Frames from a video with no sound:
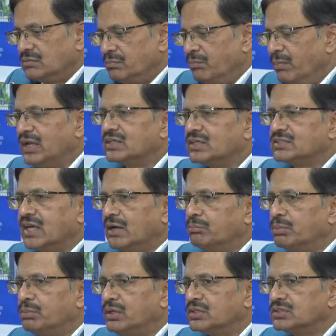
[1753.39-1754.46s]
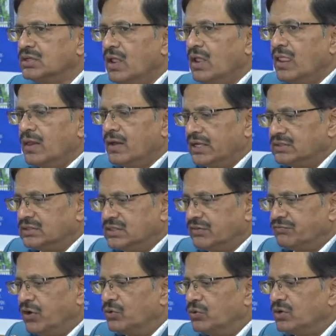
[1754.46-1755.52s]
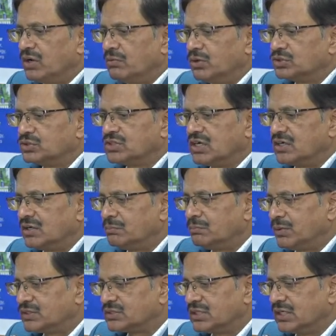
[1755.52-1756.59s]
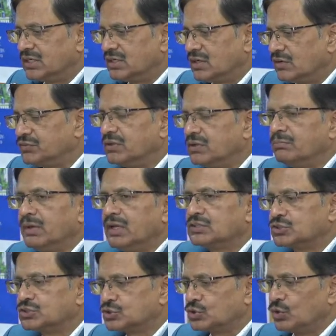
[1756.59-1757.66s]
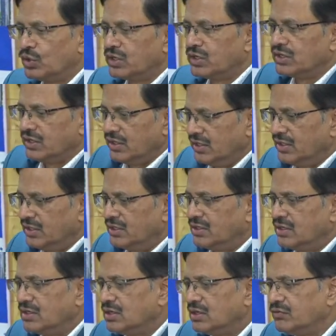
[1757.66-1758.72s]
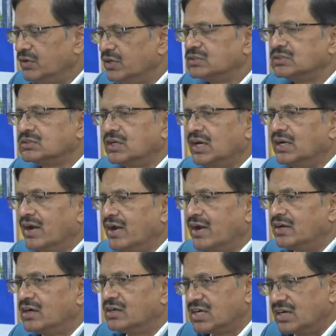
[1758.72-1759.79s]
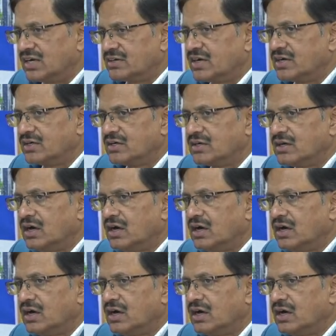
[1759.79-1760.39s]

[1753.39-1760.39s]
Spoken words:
milk samples, and they found about 30% of the milk sold in India was adulterated,